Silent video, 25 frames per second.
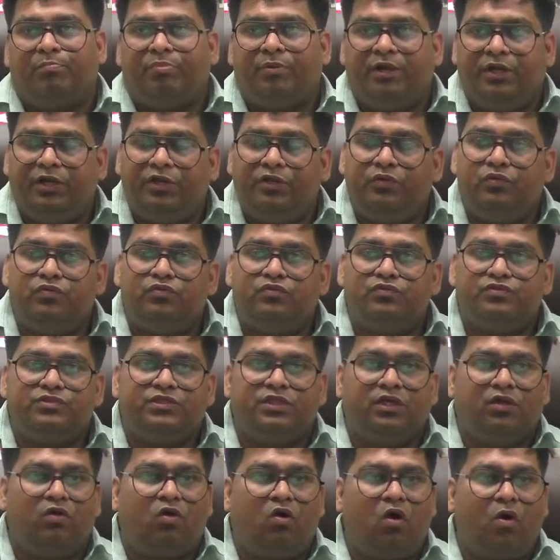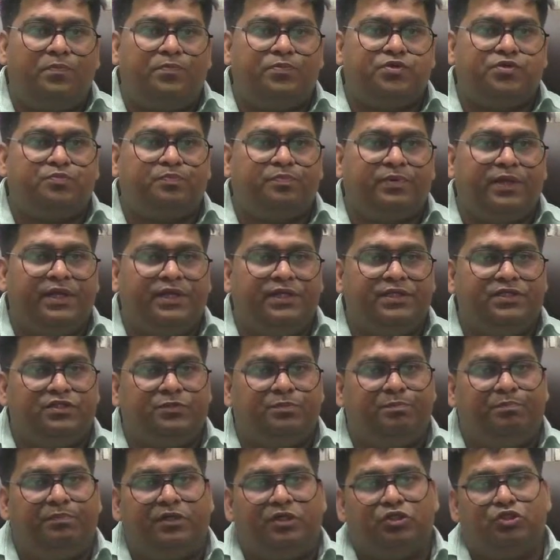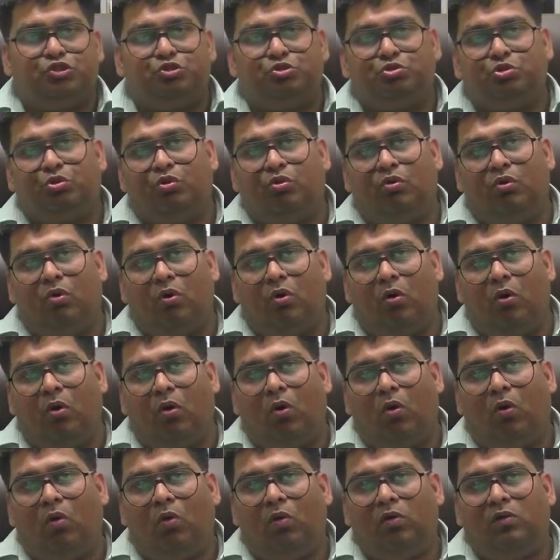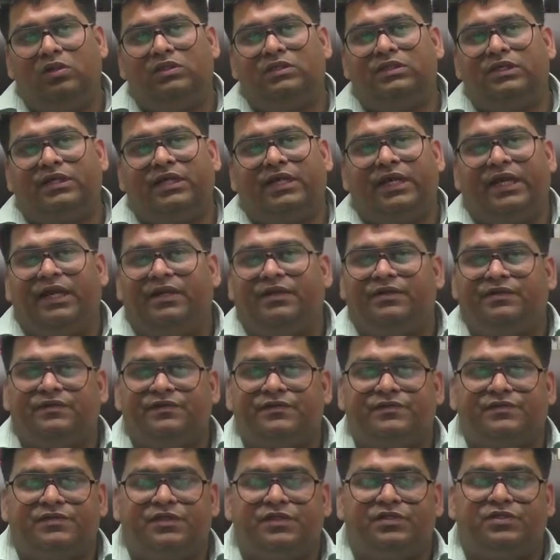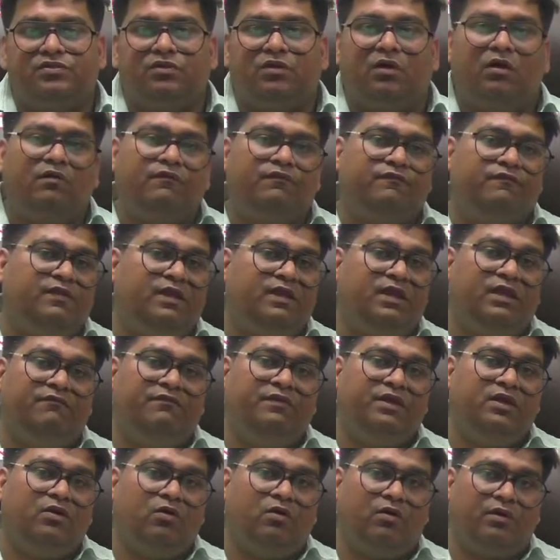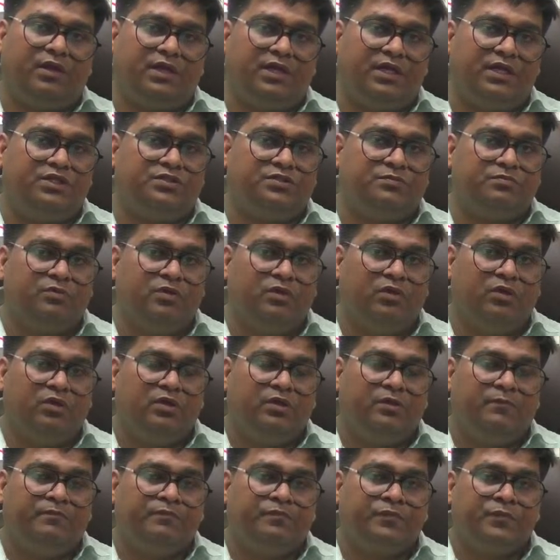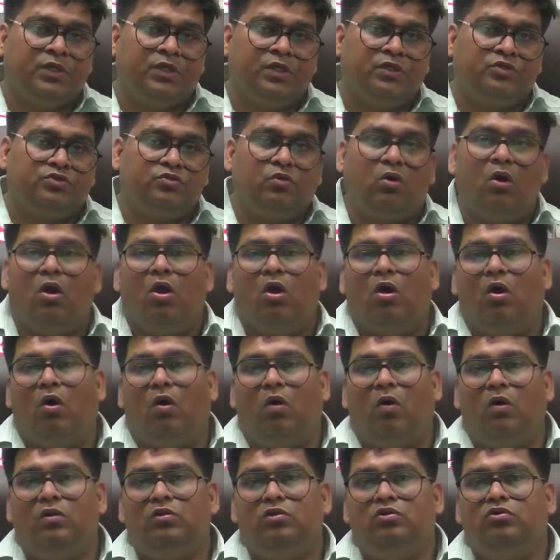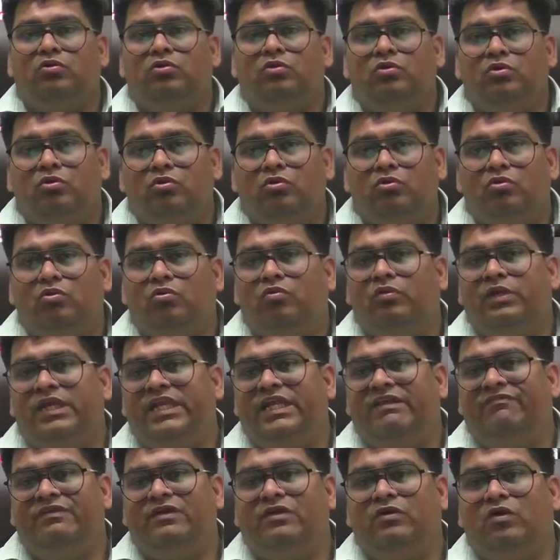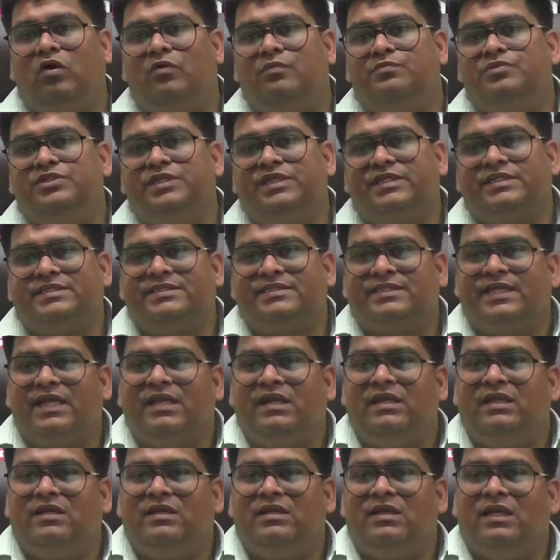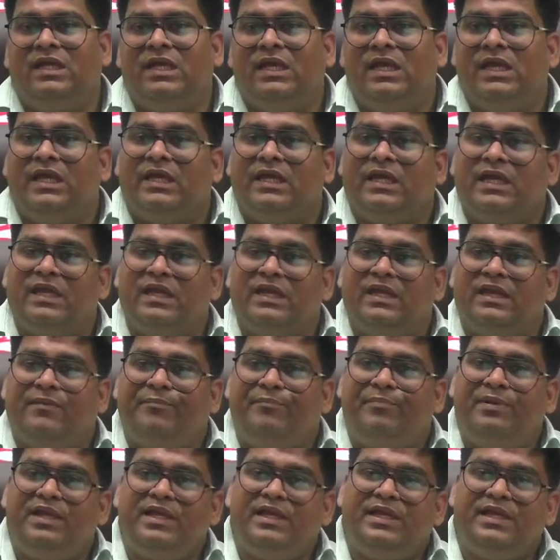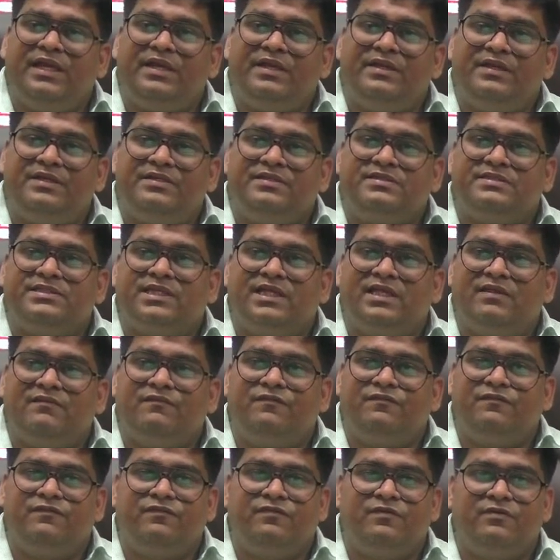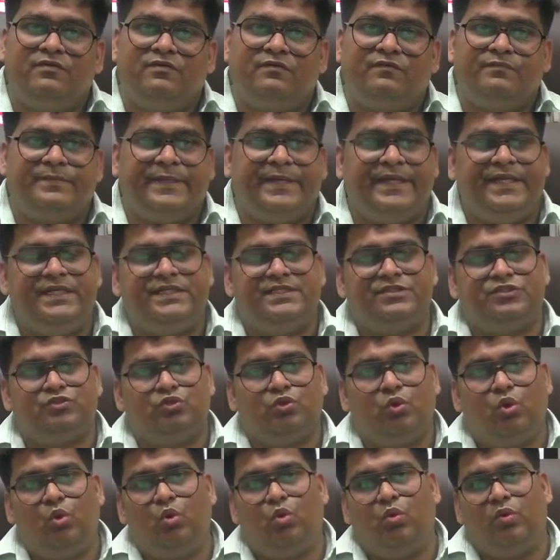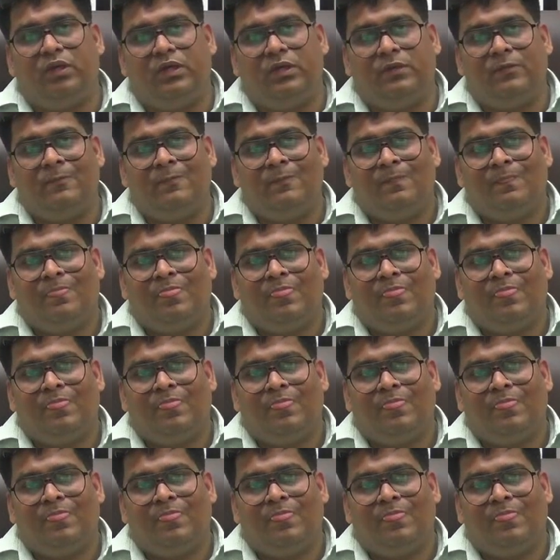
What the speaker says: produce their offsprings but show all the characteristics of living organism. So although no living objects can replicate itself by its own,